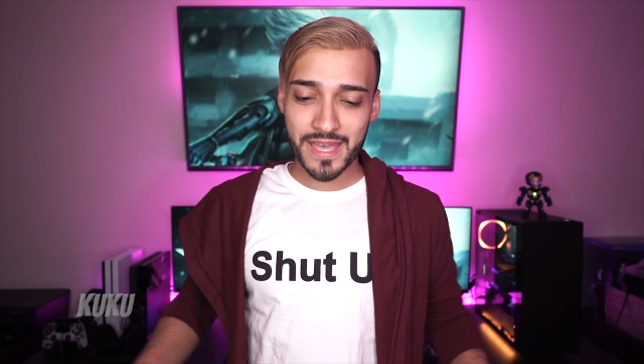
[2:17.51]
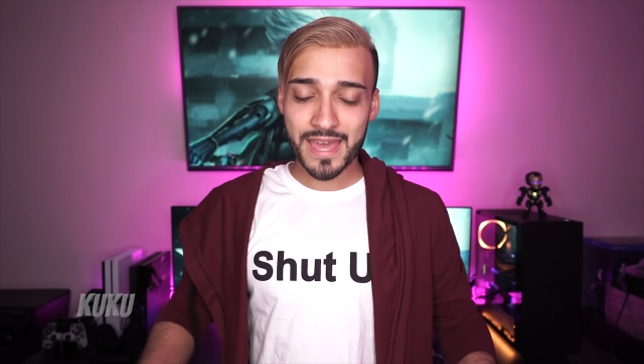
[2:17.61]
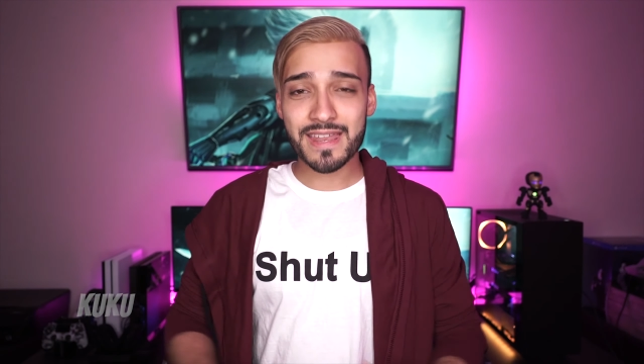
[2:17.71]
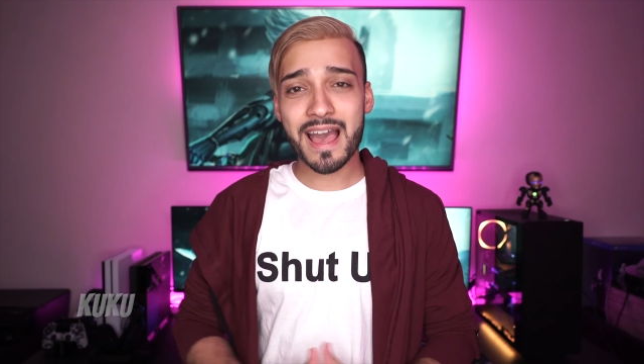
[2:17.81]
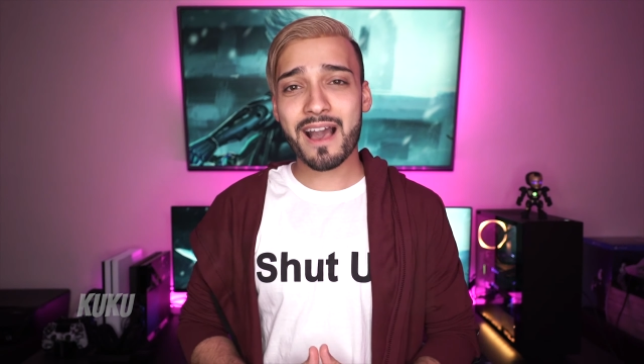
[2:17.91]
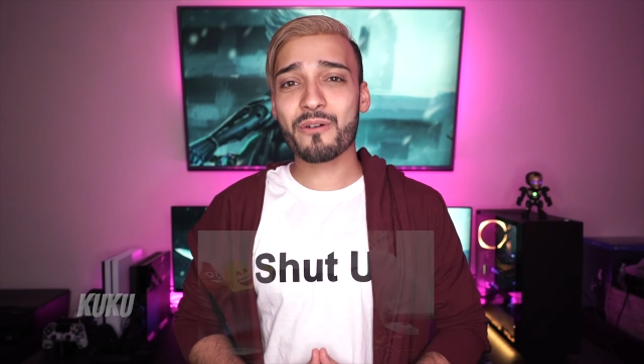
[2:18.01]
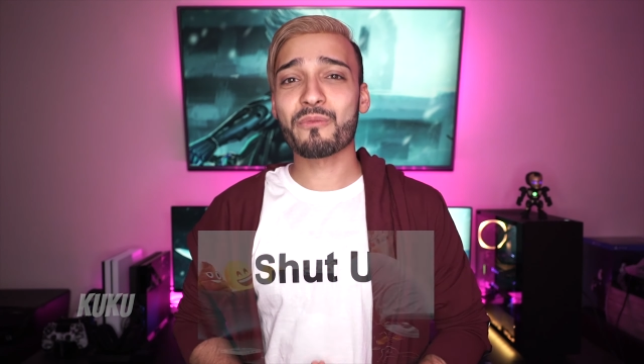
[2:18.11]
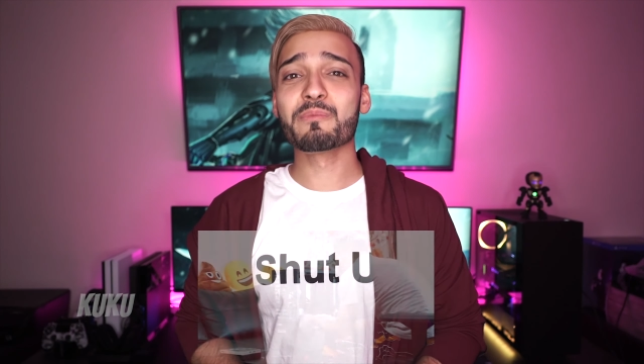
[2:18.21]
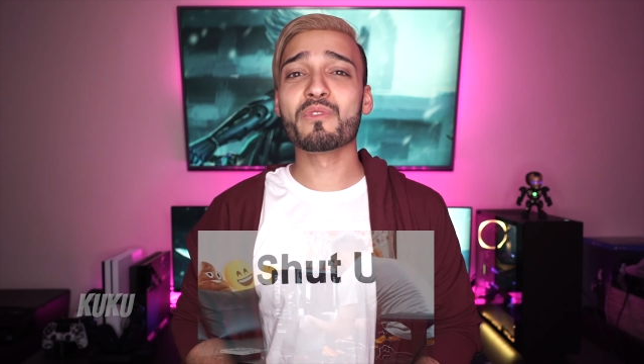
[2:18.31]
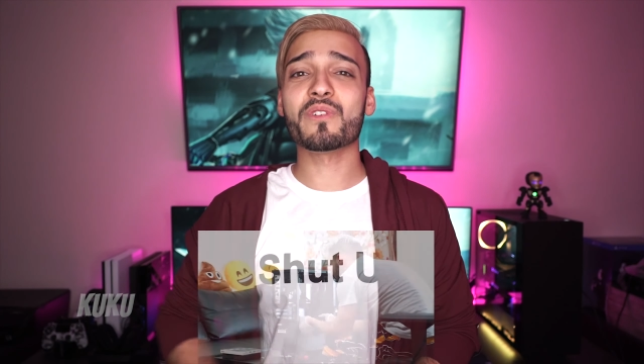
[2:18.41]
And
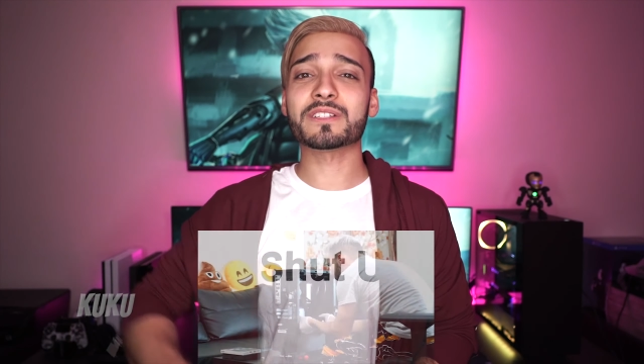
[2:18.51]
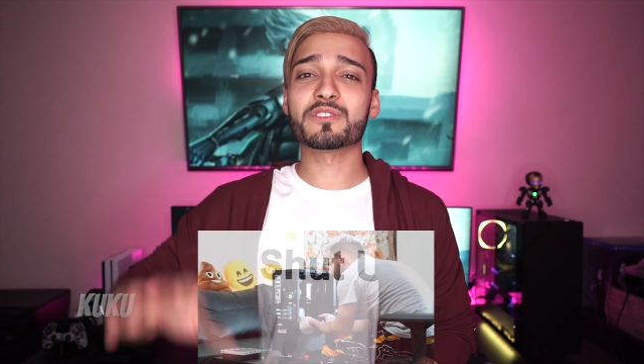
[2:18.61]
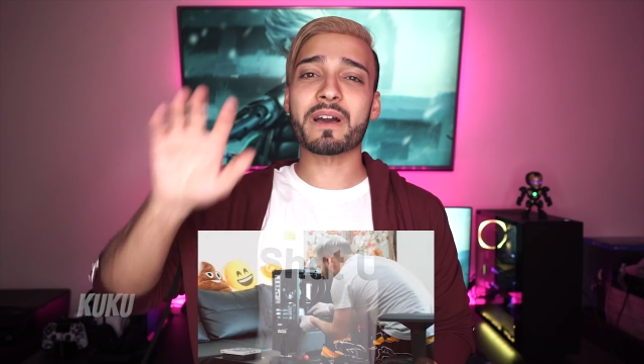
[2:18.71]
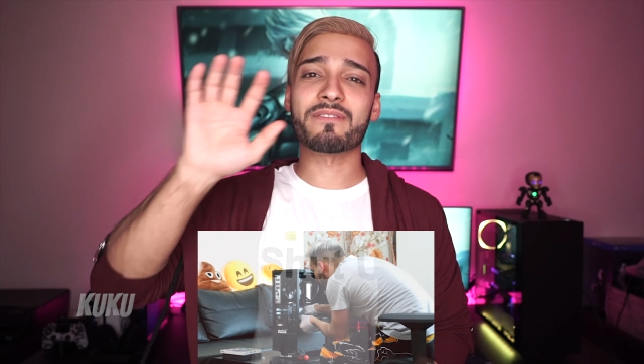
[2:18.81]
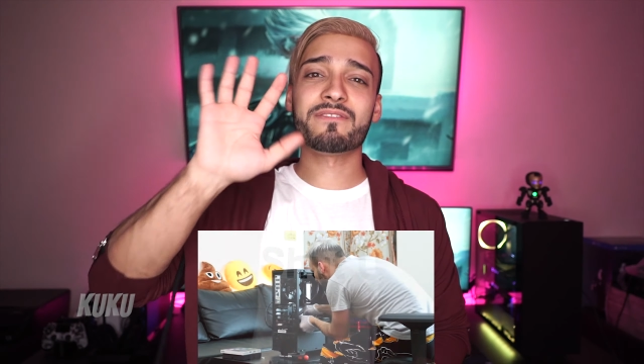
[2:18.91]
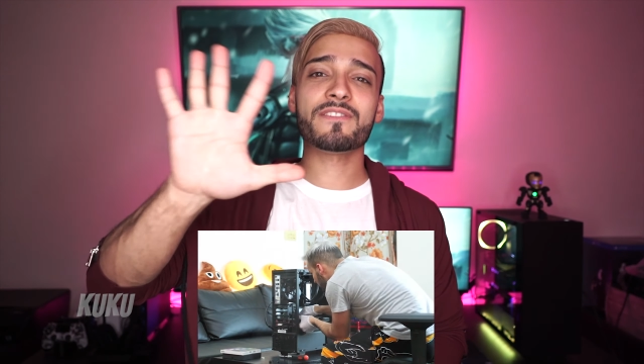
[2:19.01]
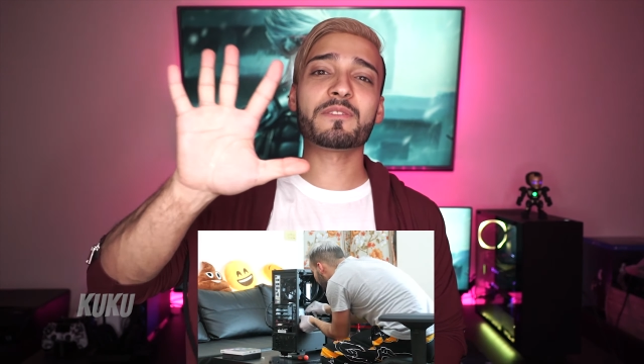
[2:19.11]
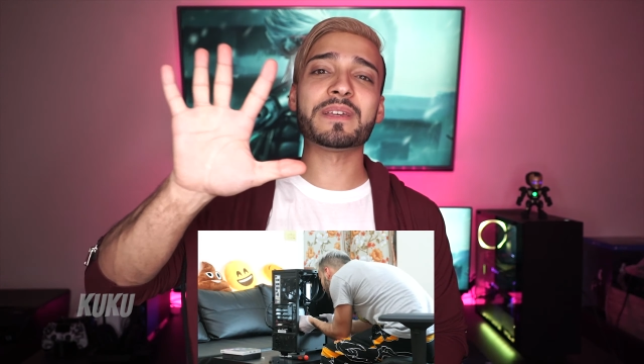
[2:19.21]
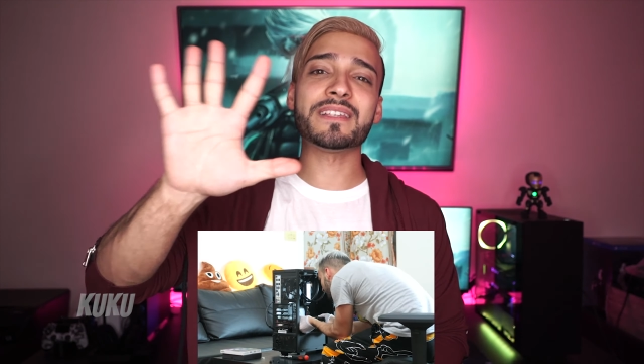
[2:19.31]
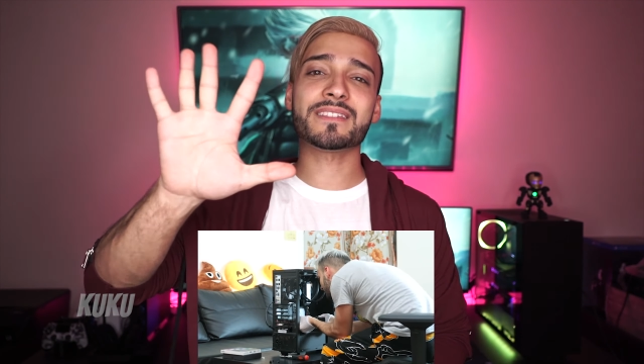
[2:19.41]
now we move on to my
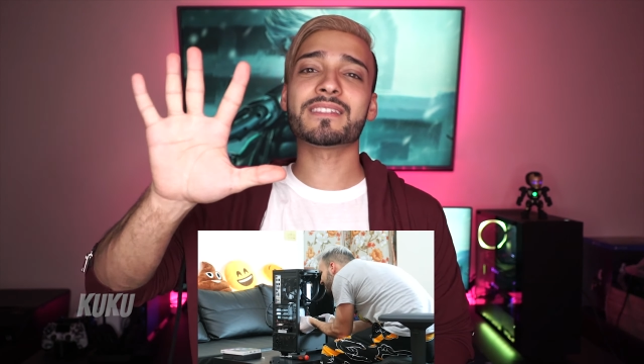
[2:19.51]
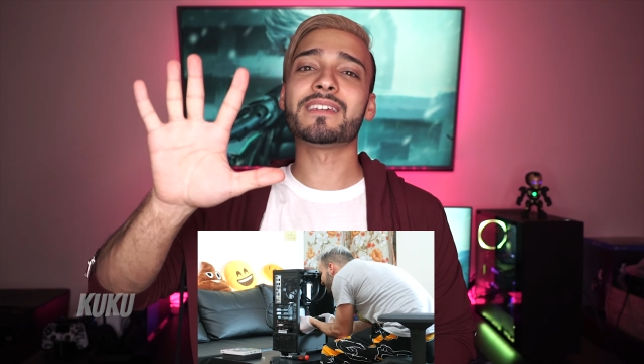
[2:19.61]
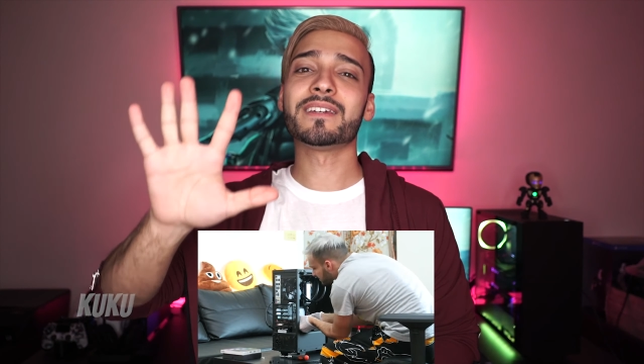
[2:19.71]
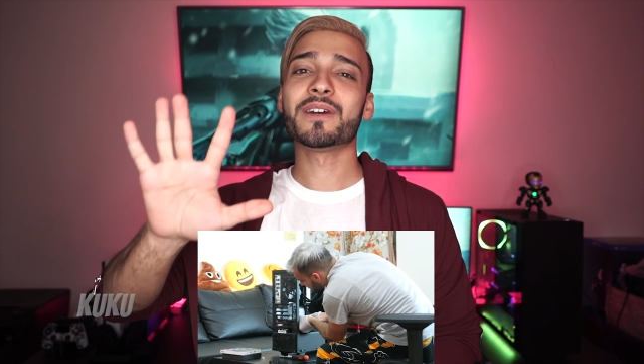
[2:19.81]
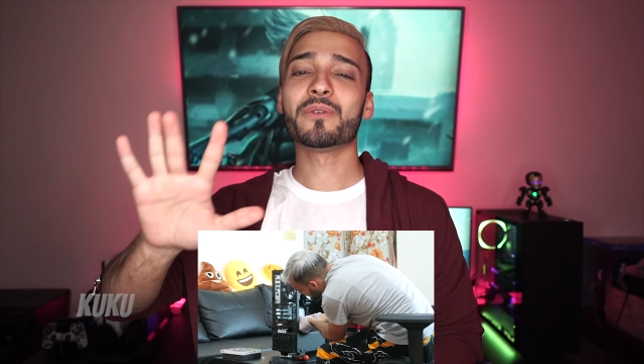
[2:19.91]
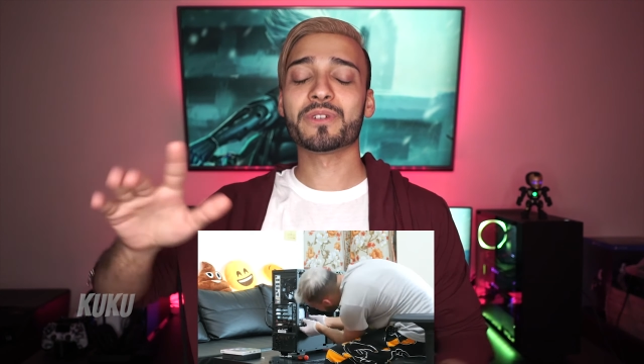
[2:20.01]
fifth P C,